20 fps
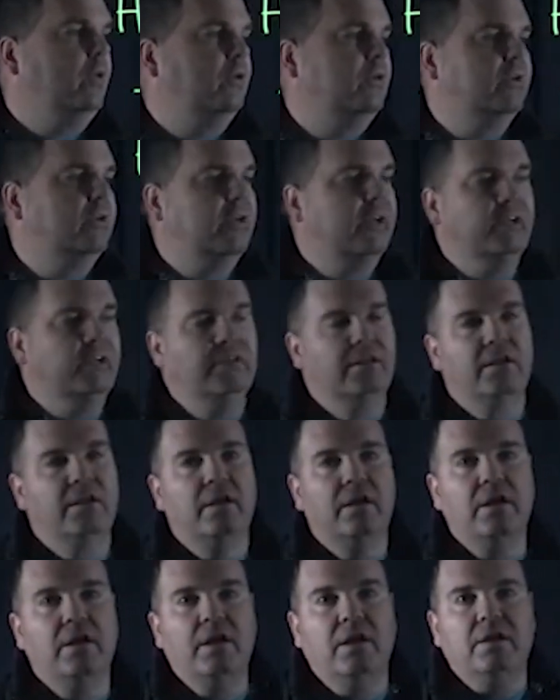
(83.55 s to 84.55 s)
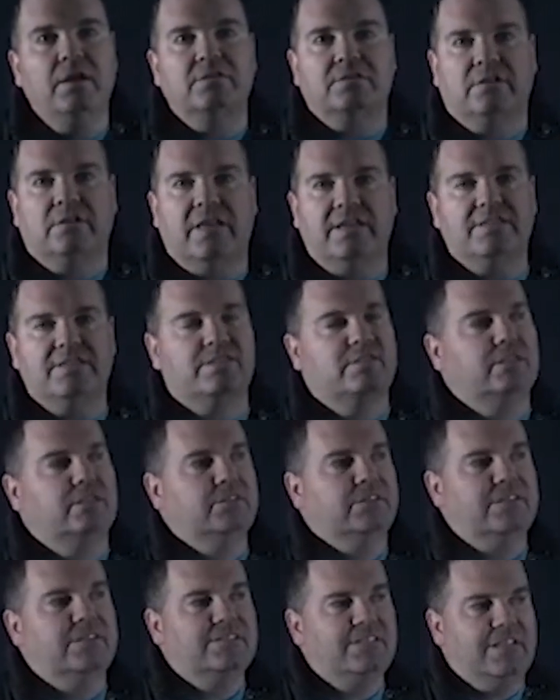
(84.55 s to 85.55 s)
Okay, so that's
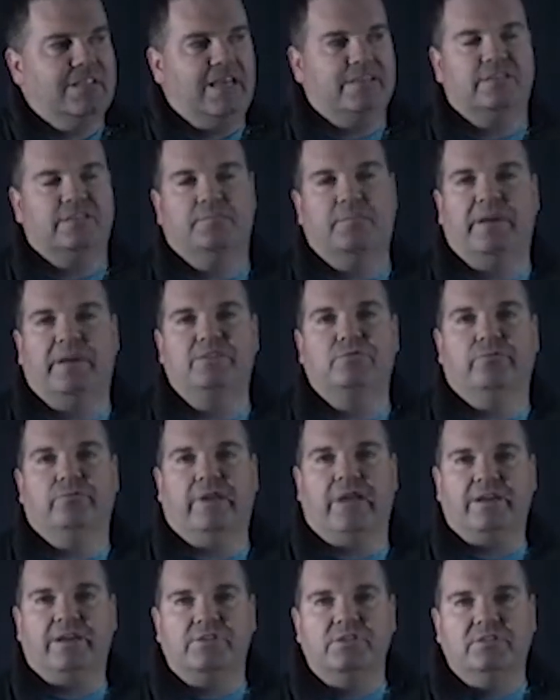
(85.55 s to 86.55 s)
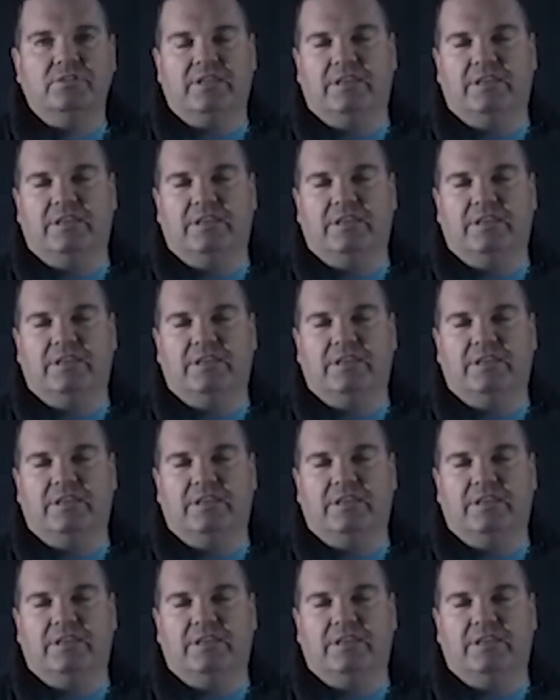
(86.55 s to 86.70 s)
an acid-base reaction.